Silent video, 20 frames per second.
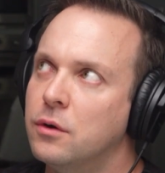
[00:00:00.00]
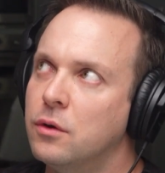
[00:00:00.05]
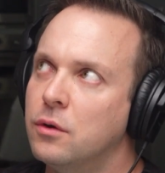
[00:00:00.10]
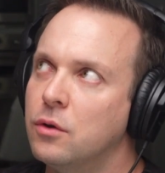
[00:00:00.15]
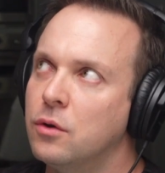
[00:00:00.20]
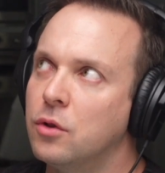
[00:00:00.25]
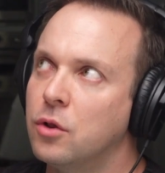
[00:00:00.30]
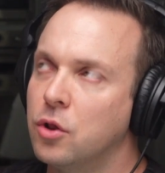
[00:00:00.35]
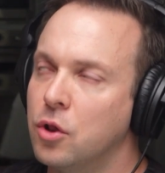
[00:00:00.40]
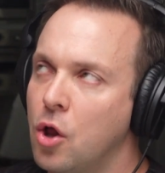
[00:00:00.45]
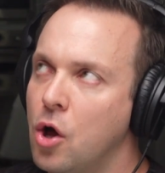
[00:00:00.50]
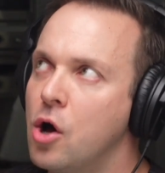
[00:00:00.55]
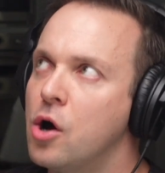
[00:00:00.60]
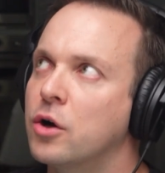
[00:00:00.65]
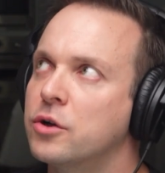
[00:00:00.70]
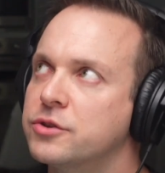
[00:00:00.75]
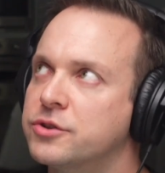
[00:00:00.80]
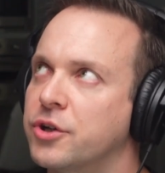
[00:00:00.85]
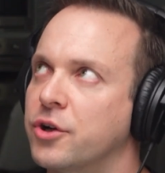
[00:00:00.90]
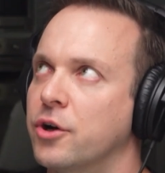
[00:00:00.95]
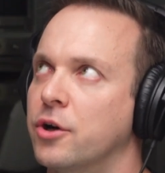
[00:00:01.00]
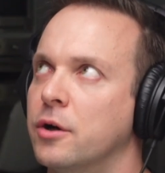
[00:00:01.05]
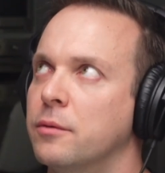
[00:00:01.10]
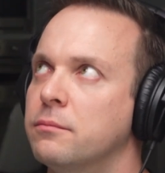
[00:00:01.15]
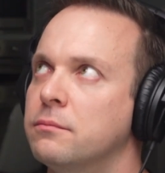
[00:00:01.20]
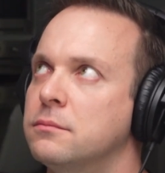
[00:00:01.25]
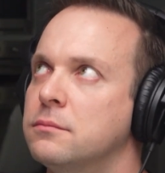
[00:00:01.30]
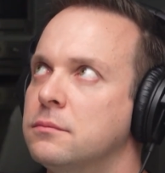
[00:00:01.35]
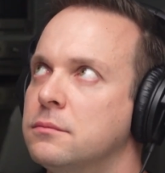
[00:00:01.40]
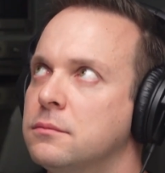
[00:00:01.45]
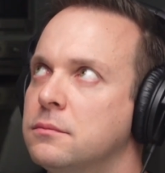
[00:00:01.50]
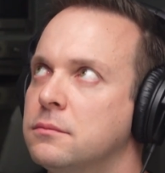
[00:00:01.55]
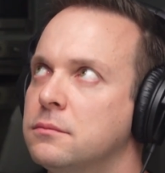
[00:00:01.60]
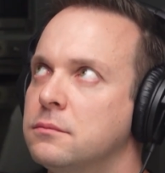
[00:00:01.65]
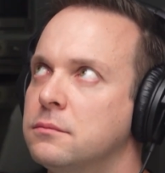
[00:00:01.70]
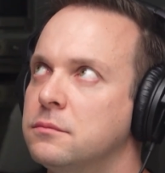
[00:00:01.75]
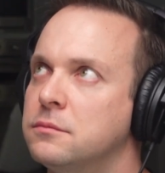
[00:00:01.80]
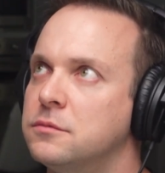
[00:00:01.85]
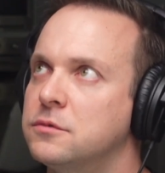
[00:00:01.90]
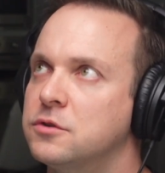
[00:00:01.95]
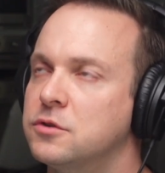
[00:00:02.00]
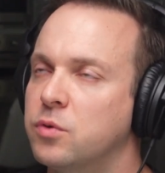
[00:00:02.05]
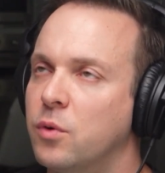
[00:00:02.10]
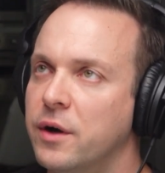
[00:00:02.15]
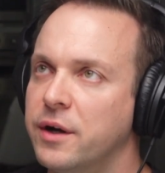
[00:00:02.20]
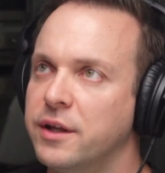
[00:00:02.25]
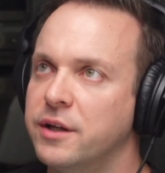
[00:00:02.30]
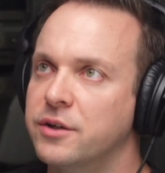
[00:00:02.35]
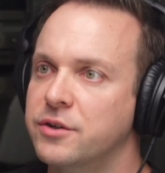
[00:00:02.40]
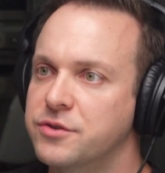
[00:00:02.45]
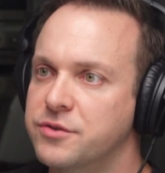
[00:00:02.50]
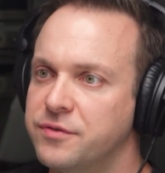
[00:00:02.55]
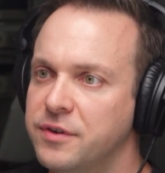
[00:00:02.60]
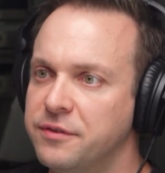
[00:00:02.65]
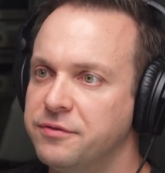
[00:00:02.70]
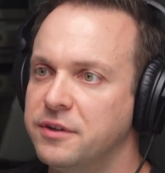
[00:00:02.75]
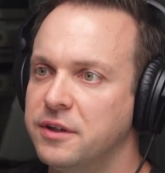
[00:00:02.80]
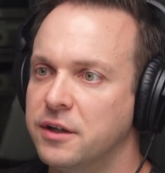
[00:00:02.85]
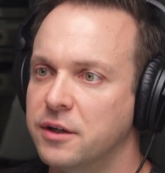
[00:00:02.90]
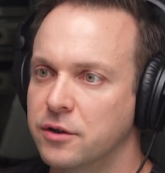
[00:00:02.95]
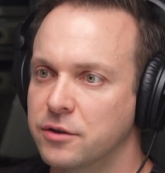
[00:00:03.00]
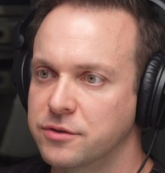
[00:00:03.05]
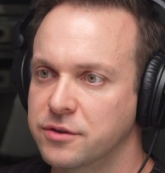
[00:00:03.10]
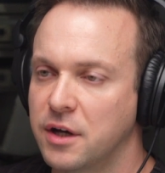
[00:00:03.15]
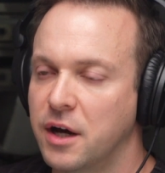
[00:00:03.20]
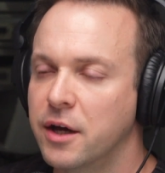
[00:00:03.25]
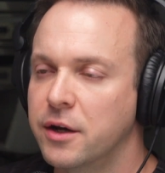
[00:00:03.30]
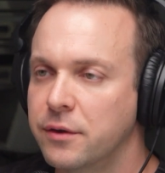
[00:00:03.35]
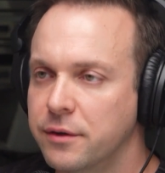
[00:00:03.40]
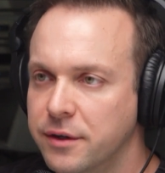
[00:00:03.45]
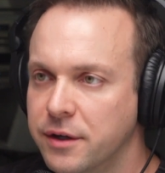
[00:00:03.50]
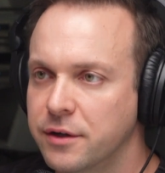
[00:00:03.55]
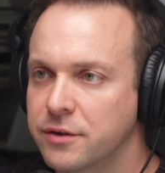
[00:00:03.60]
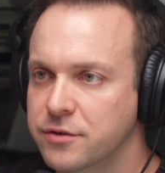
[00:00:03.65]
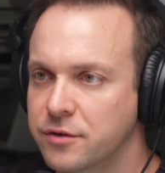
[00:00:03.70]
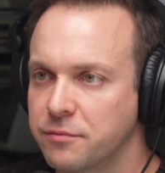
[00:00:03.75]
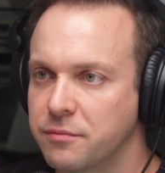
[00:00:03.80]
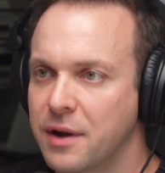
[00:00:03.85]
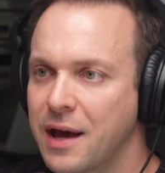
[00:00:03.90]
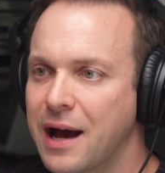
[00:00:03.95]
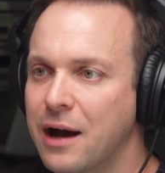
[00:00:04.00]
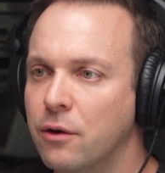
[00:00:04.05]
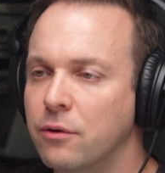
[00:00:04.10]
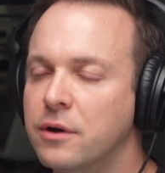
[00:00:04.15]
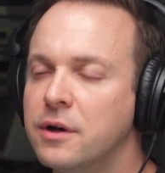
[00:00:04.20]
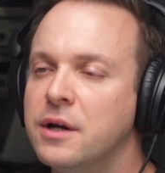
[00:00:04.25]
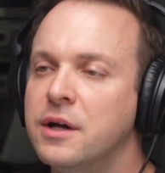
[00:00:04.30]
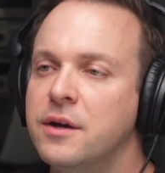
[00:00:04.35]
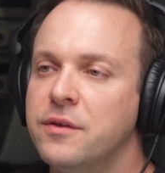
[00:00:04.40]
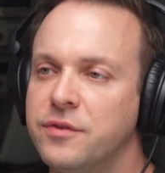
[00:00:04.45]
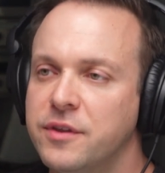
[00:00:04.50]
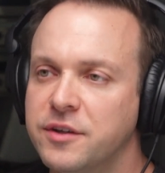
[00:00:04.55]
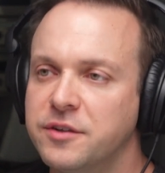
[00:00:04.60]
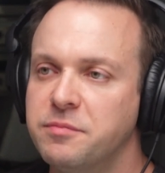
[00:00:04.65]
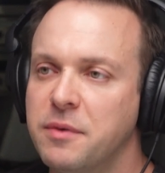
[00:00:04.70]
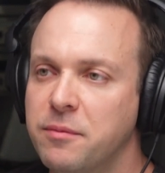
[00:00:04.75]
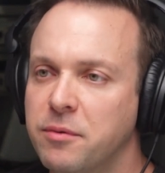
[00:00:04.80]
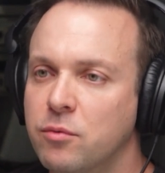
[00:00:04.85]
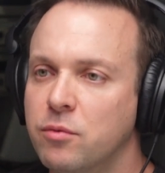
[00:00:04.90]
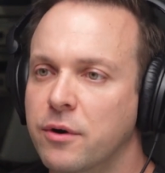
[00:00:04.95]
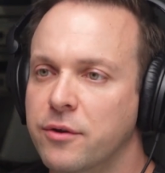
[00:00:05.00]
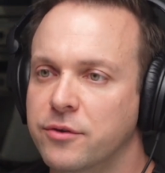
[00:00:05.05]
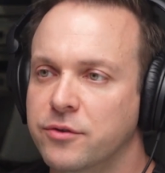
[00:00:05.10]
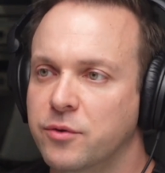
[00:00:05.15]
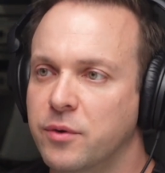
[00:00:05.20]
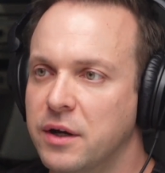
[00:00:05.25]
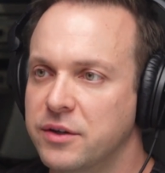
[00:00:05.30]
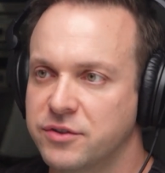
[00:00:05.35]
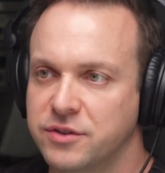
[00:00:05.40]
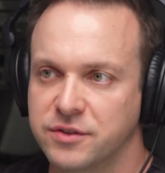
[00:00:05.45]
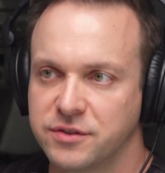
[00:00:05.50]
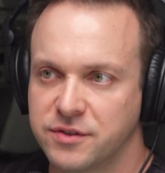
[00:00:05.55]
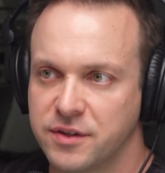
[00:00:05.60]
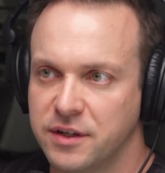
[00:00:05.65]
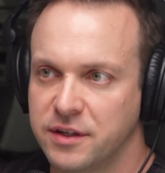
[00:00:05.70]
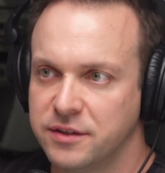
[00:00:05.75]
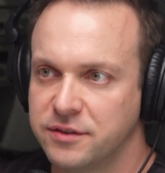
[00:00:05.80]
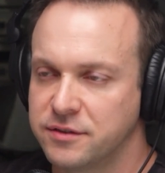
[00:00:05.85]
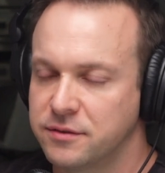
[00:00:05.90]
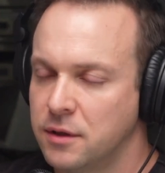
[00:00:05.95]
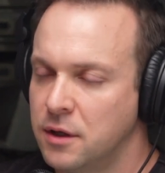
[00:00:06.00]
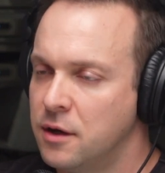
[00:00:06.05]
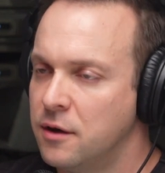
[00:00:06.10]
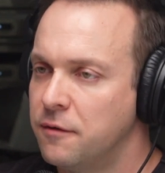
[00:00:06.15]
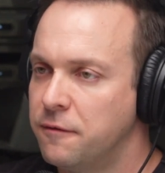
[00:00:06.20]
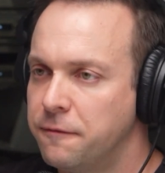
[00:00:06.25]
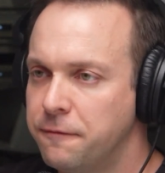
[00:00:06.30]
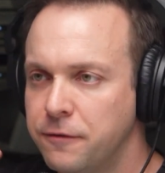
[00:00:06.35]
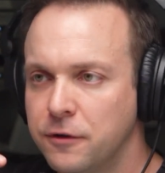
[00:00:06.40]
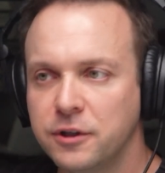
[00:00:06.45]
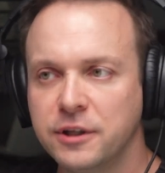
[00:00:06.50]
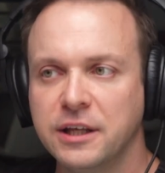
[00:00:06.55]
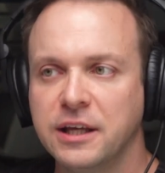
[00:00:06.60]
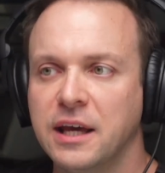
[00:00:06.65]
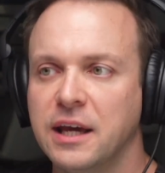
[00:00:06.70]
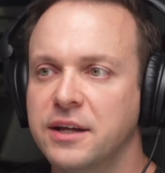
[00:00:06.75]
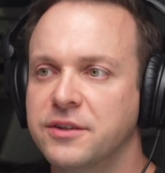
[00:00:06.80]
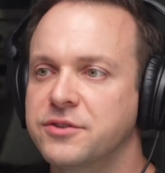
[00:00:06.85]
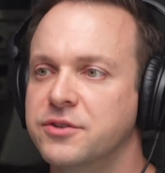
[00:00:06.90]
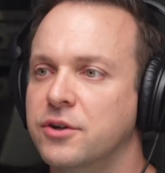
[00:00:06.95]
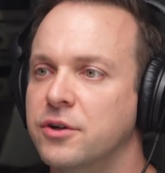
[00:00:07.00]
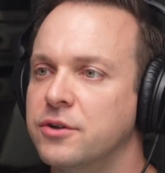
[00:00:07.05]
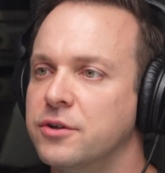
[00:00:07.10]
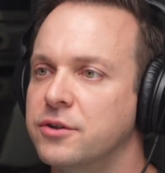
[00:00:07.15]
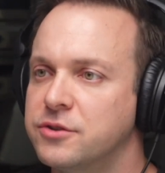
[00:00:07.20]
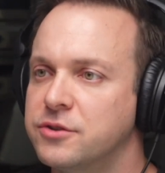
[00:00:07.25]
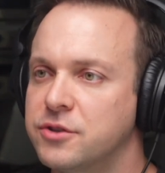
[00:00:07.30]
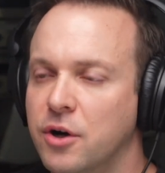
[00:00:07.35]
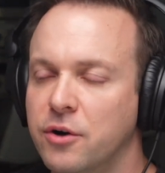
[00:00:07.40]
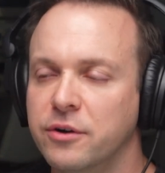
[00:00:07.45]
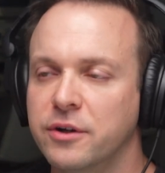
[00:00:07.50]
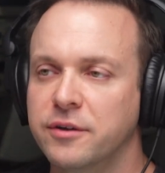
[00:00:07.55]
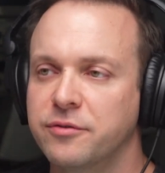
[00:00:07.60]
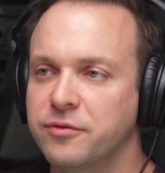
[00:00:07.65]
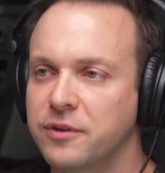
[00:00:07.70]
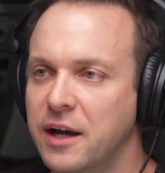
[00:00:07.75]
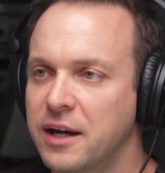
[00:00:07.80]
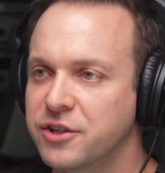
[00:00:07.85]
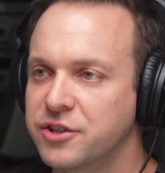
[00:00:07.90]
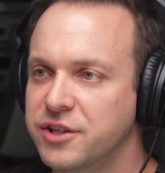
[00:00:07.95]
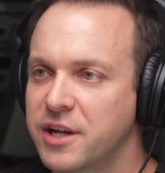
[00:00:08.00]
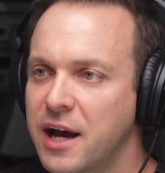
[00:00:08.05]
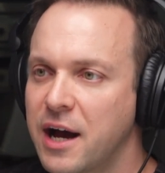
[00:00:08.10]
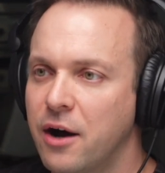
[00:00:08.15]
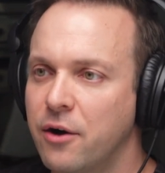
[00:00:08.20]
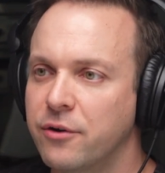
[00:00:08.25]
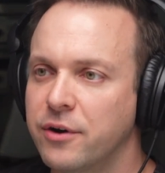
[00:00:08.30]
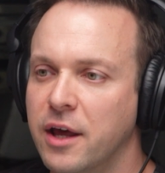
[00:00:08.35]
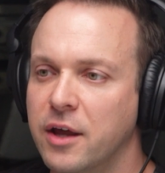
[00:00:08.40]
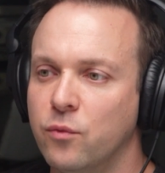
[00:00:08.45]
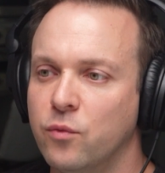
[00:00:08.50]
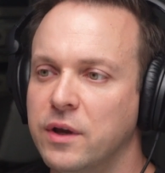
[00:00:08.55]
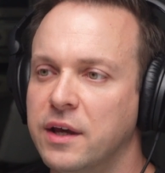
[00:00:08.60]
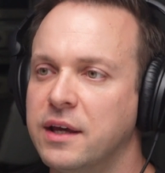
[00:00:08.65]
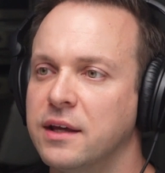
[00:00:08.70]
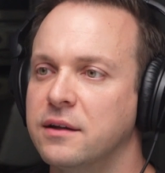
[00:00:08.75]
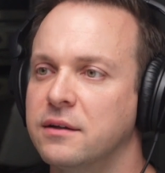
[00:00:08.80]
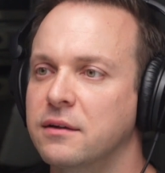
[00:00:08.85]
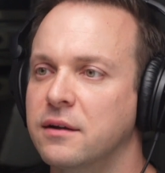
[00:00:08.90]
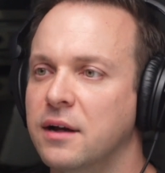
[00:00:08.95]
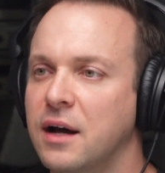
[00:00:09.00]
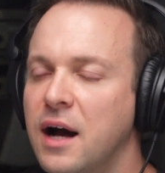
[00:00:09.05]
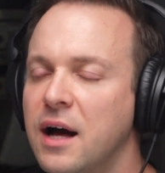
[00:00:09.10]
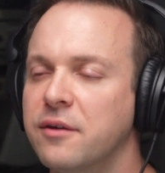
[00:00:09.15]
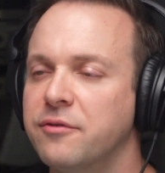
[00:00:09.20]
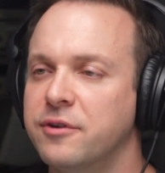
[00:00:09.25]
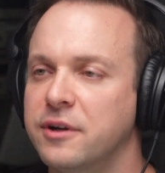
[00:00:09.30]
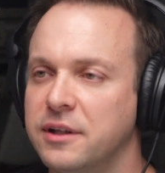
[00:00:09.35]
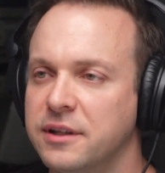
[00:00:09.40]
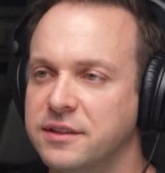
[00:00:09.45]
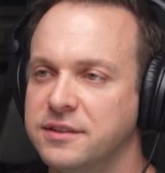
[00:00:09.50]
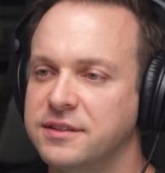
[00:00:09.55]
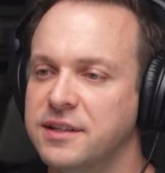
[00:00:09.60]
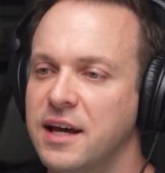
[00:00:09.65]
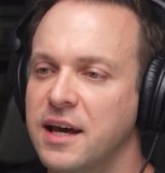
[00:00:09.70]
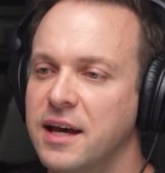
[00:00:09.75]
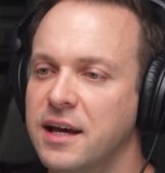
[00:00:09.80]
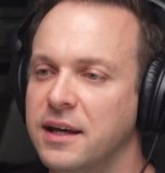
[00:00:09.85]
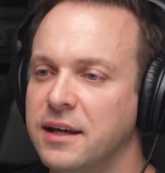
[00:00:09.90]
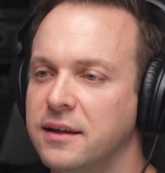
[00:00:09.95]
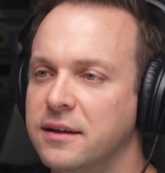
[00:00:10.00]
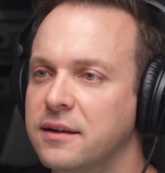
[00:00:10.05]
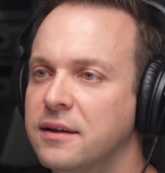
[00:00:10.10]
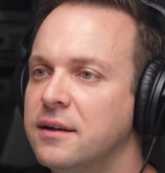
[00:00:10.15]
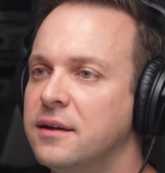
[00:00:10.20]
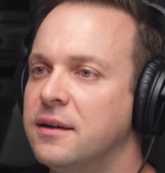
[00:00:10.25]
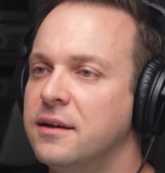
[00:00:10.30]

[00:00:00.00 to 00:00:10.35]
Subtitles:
long term, 20 years, 50 years, 100 years from now, this may be one of those questions that is fully answered, totally fleshed out, and we can confidently say,